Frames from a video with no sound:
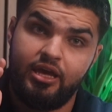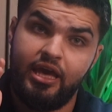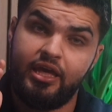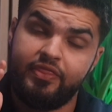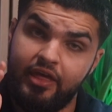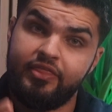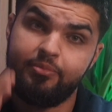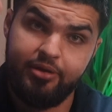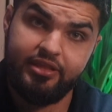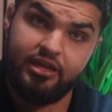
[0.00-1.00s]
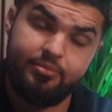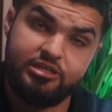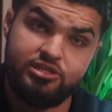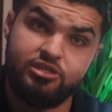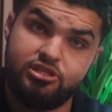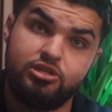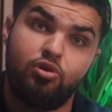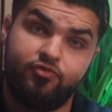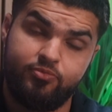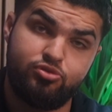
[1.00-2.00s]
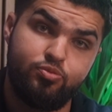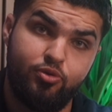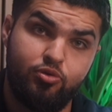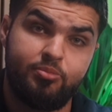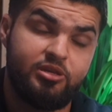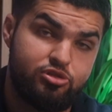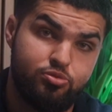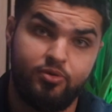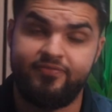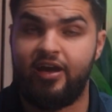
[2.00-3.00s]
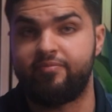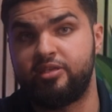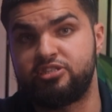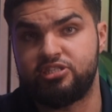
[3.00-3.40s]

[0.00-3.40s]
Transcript: The brand that I mentioned initially, you go from 2.1 million to 2.5 million,